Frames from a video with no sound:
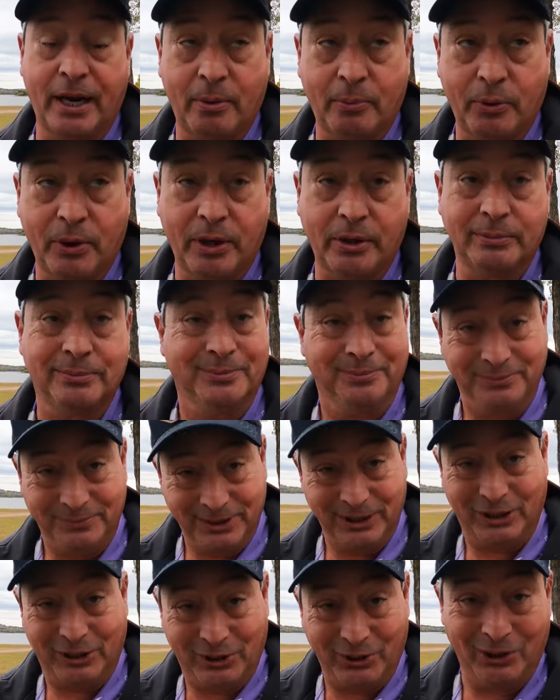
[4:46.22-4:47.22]
campground
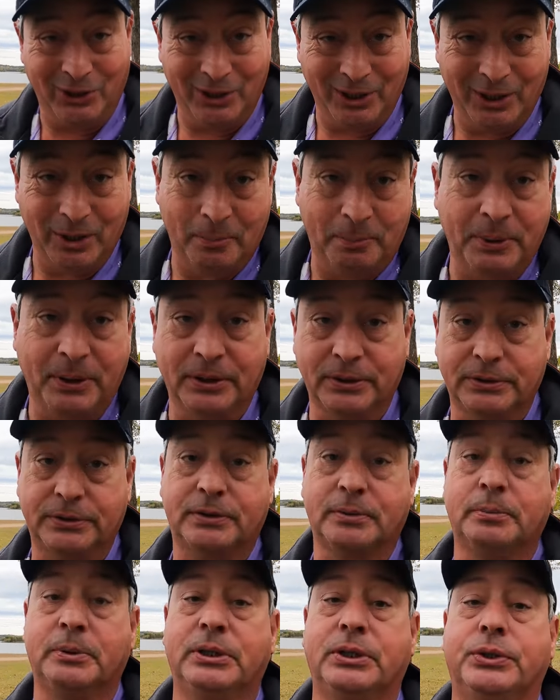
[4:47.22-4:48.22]
that currently
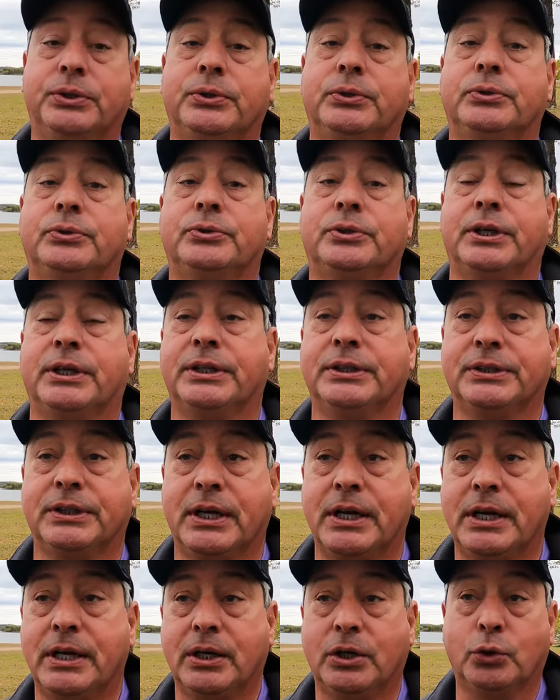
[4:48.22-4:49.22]
appears to be used as
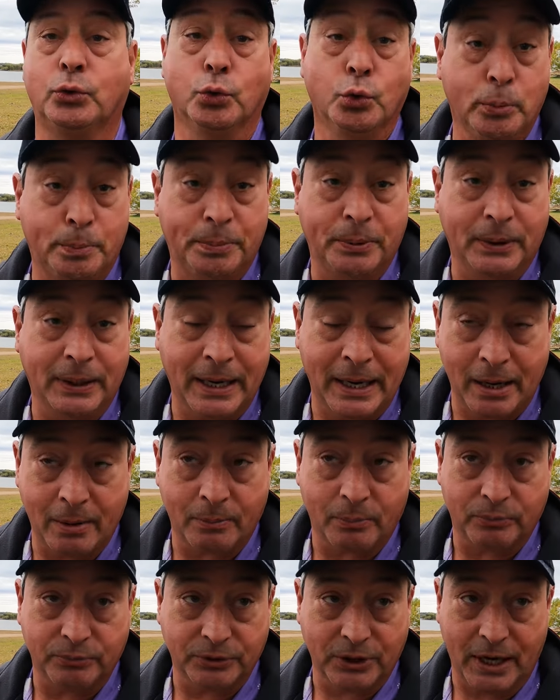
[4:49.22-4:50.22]
a group
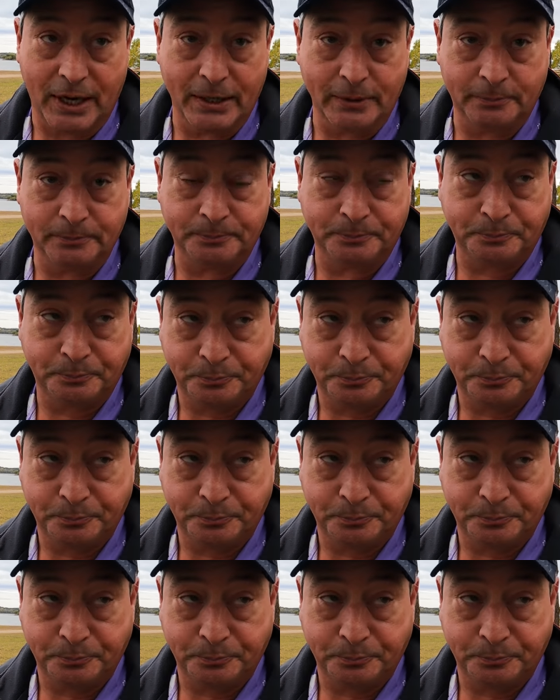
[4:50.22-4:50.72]
campsite.